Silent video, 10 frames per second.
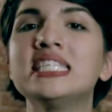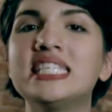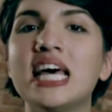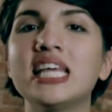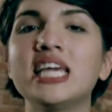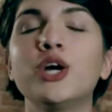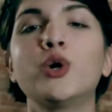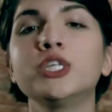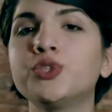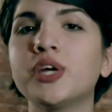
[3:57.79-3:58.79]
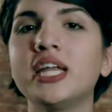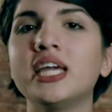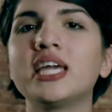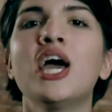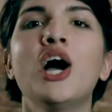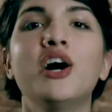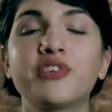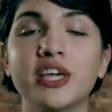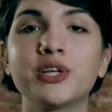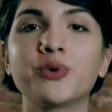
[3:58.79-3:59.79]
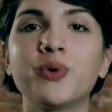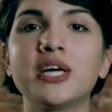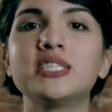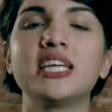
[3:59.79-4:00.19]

selling, or trading of killer whales